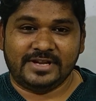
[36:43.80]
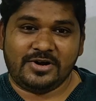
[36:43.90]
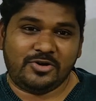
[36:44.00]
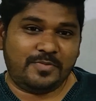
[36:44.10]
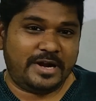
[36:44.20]

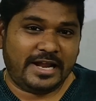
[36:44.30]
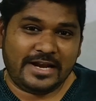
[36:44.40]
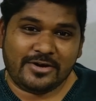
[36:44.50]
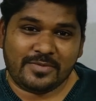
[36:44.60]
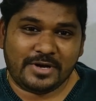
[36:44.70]
Then
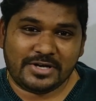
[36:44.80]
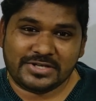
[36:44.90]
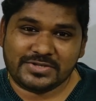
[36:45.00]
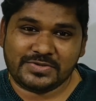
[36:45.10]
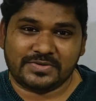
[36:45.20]
automatically it will be
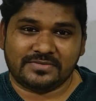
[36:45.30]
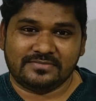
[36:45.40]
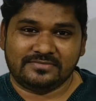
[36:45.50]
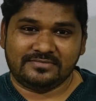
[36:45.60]
understood.